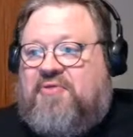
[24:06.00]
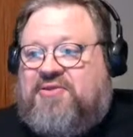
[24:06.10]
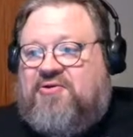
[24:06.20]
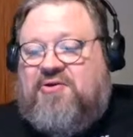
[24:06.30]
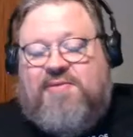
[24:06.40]

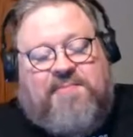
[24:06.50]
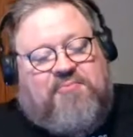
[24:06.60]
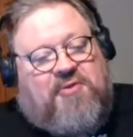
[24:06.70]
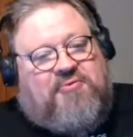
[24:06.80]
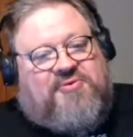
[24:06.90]
that they're going to be
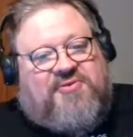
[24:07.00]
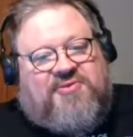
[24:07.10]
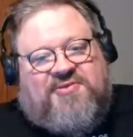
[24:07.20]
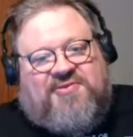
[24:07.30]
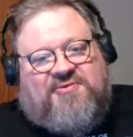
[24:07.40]
brothers and
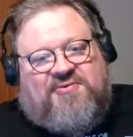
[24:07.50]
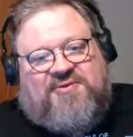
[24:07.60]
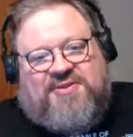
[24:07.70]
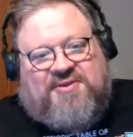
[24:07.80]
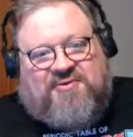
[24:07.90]
sister
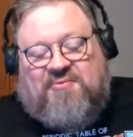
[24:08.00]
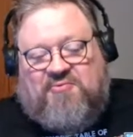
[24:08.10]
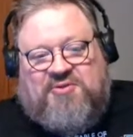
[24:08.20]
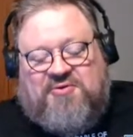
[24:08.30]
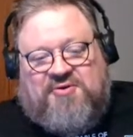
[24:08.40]
until
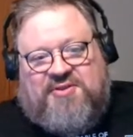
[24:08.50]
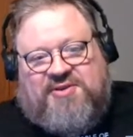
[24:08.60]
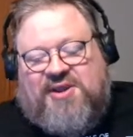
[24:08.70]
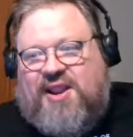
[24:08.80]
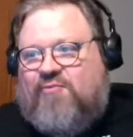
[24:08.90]
Return of the
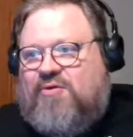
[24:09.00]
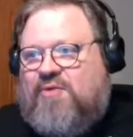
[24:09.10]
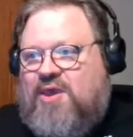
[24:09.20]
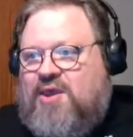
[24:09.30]
Jedi.